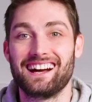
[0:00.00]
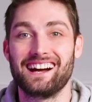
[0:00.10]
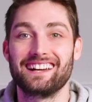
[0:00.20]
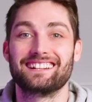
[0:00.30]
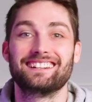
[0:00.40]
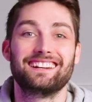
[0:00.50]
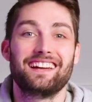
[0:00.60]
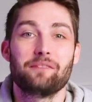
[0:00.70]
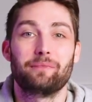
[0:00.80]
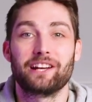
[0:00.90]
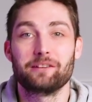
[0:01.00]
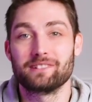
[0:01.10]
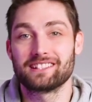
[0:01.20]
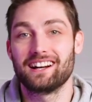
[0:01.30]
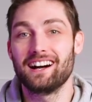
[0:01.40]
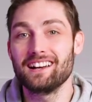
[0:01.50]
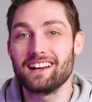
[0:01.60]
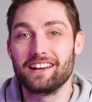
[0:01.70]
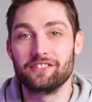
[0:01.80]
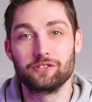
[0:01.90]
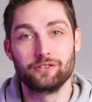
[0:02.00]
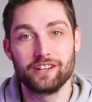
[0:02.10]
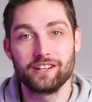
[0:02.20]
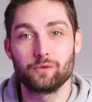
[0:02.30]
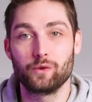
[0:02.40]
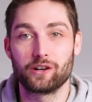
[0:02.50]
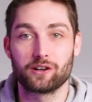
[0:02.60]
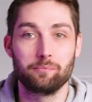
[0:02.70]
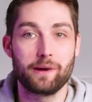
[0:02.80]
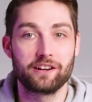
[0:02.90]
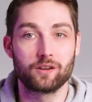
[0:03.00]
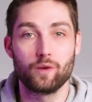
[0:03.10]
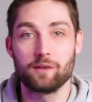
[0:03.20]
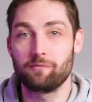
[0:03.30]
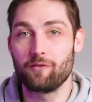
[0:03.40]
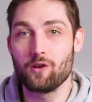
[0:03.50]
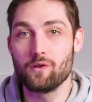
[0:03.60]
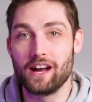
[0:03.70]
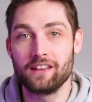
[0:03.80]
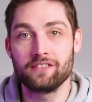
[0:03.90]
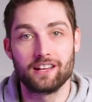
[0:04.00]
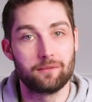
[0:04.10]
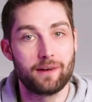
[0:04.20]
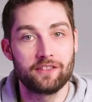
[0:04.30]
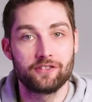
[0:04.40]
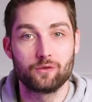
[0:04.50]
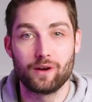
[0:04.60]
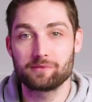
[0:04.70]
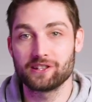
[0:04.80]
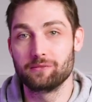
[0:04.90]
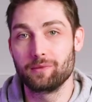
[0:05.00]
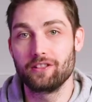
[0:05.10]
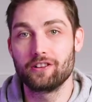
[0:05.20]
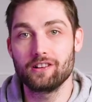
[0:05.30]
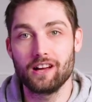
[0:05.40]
Hi, my name is Gal, and today we are comparing Webflow and Elementor website builder